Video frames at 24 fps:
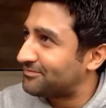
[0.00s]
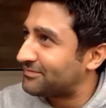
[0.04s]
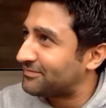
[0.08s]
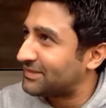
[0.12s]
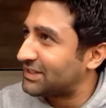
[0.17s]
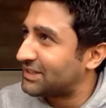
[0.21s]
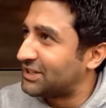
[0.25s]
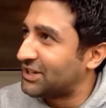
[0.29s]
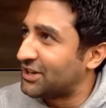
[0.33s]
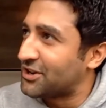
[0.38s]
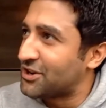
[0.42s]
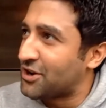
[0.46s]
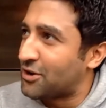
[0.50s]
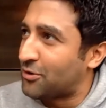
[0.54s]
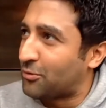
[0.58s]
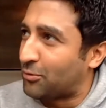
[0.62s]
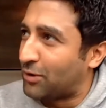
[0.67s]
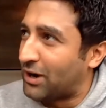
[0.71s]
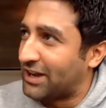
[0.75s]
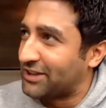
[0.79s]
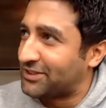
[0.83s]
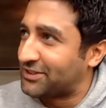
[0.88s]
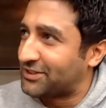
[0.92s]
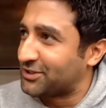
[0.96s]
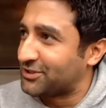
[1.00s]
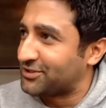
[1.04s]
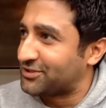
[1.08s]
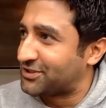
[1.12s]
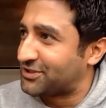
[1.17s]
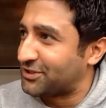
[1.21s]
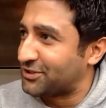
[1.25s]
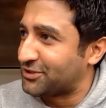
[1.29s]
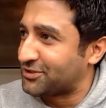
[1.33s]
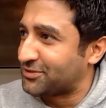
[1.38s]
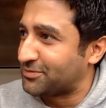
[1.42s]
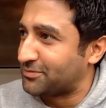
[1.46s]
You know what?
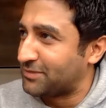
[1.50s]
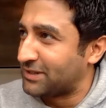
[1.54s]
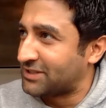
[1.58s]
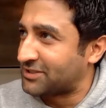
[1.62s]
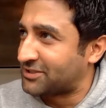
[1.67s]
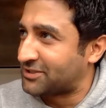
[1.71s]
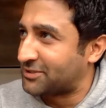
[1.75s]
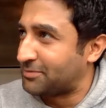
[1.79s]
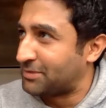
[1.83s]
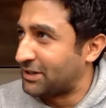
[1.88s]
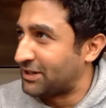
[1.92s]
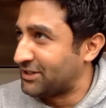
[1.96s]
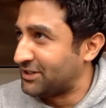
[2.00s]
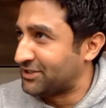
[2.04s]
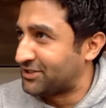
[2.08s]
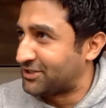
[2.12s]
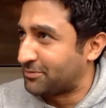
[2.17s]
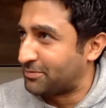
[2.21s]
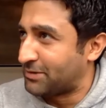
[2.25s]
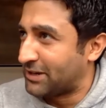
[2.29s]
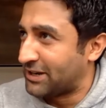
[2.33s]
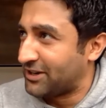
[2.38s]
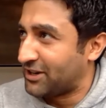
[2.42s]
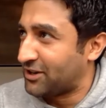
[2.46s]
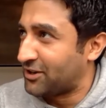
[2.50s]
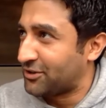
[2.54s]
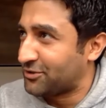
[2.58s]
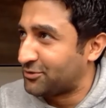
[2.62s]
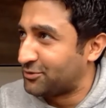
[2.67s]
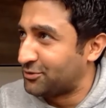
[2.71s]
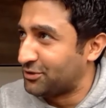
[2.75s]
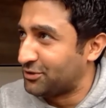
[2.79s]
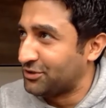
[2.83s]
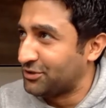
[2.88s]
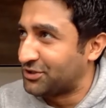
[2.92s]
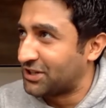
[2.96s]
There's mixed opinions depending on
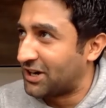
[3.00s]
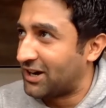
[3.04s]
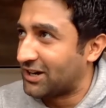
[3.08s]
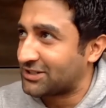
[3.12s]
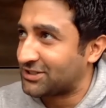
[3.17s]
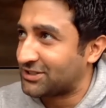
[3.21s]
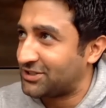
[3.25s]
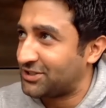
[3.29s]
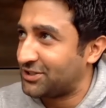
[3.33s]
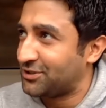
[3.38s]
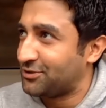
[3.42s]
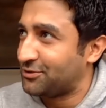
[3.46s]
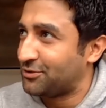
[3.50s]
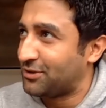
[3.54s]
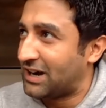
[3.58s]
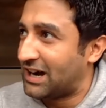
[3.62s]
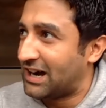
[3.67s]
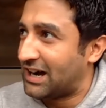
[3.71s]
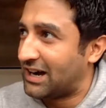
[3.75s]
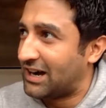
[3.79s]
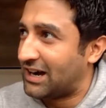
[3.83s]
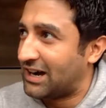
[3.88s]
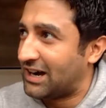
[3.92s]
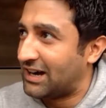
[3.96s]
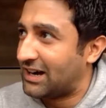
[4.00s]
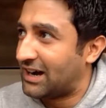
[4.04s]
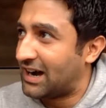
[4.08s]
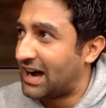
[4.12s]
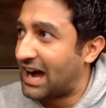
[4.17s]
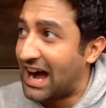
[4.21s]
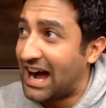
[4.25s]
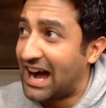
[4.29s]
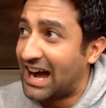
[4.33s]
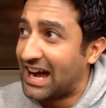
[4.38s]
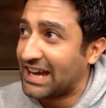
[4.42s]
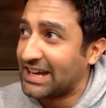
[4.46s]
who you talk to.
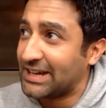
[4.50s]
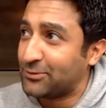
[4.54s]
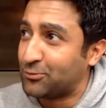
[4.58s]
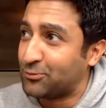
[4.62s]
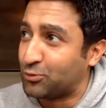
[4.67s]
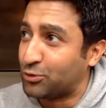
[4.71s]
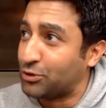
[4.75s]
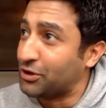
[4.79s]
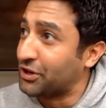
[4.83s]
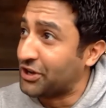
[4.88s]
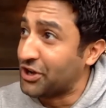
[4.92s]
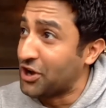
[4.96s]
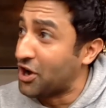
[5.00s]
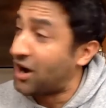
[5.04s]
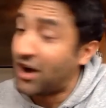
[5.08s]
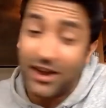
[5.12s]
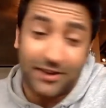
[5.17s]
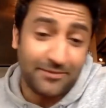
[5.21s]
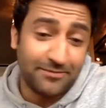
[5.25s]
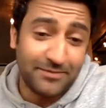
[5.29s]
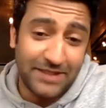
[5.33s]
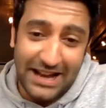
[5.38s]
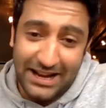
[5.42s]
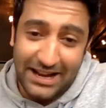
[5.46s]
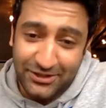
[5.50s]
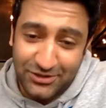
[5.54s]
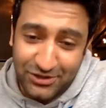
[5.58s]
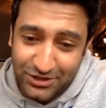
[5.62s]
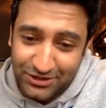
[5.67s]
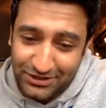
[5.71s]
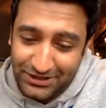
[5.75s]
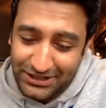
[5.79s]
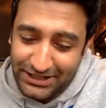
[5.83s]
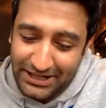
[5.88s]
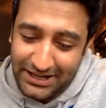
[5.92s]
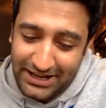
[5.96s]
I would not
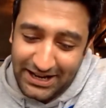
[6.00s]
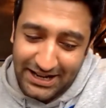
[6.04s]
actually.